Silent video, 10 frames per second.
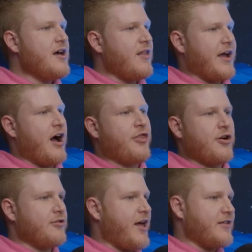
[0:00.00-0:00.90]

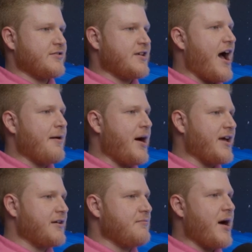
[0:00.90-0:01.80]
like this guy
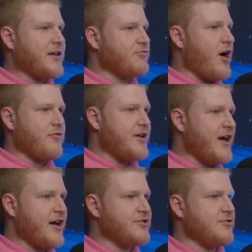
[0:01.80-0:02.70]
Mike
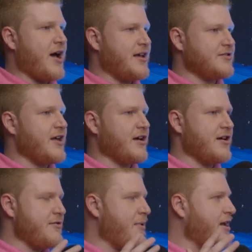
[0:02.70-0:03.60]
Rodriguez, who has
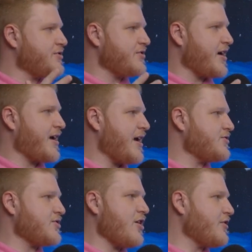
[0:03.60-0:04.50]
he manages like Ken
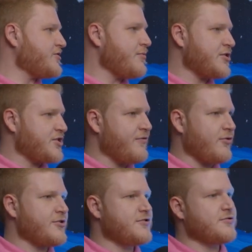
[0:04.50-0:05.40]
Stars and a bunch of
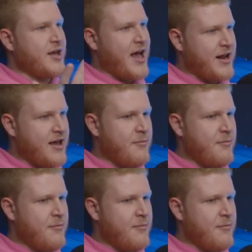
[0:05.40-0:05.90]
influencers. We had him,